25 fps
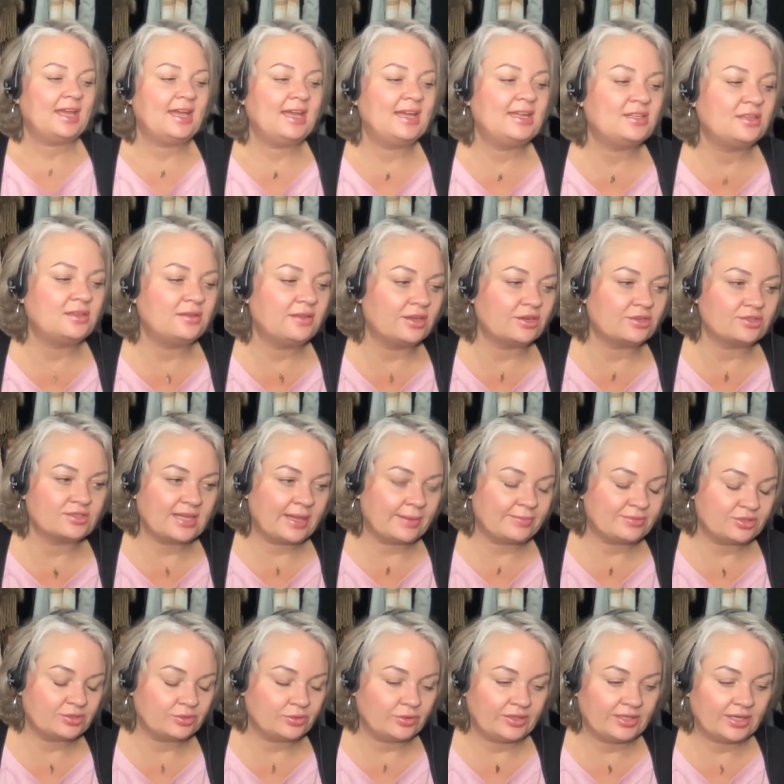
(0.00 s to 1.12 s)
And there's
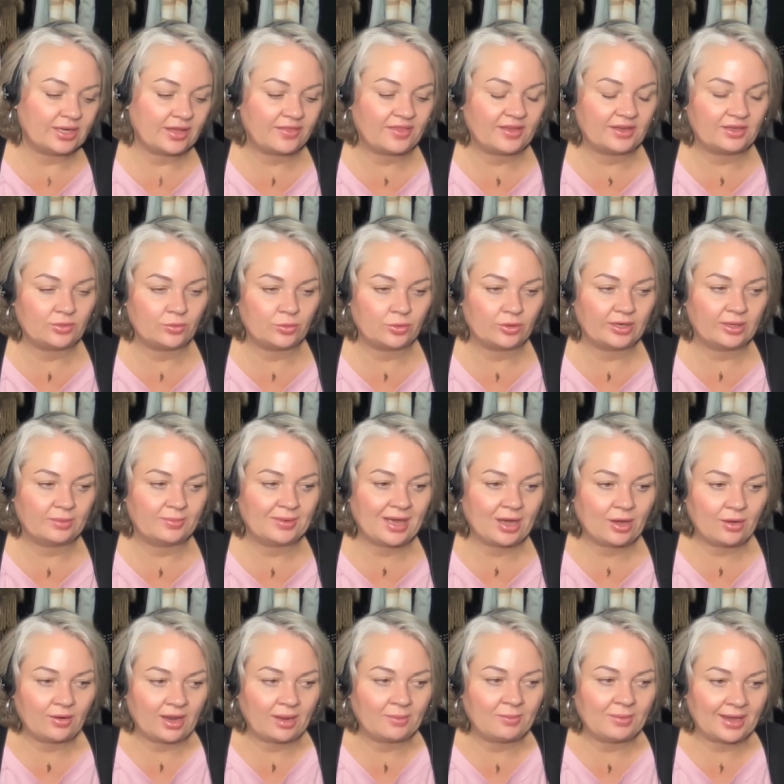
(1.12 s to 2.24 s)
absolutely nothing to worry
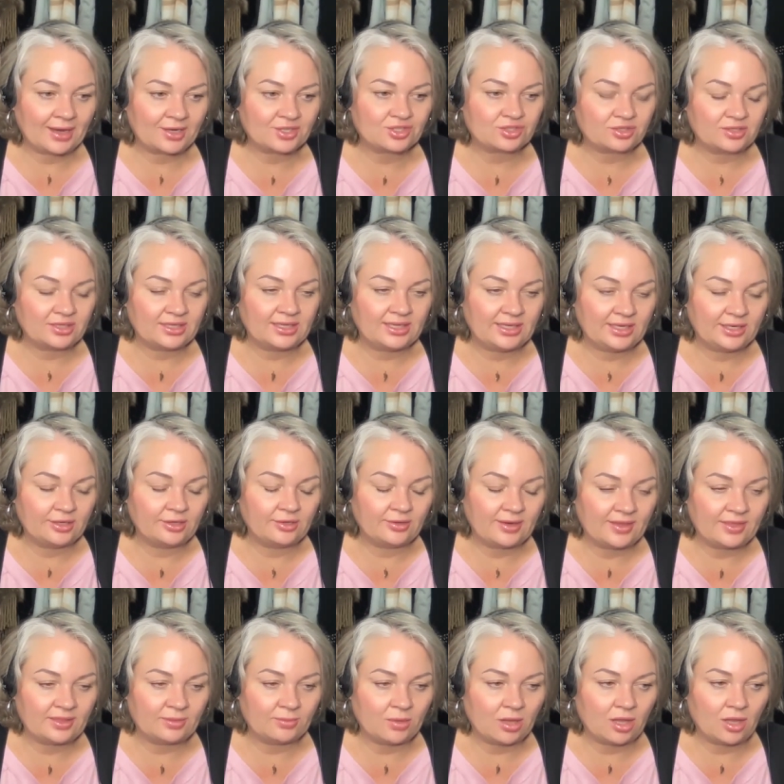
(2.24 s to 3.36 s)
about. I'm actually here
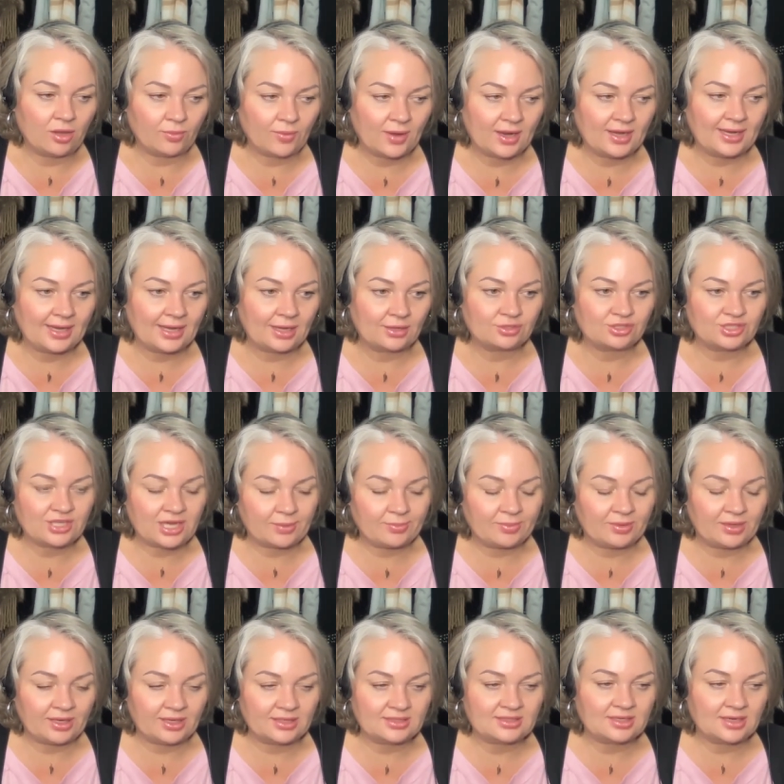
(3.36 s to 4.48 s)
at the mall right now
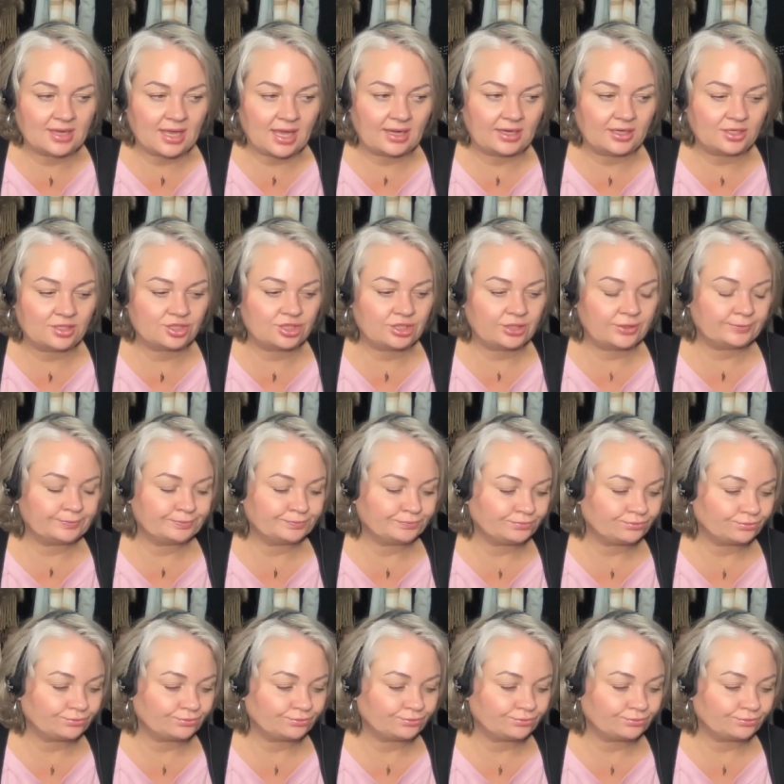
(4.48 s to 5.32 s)
shopping. It's a non issue.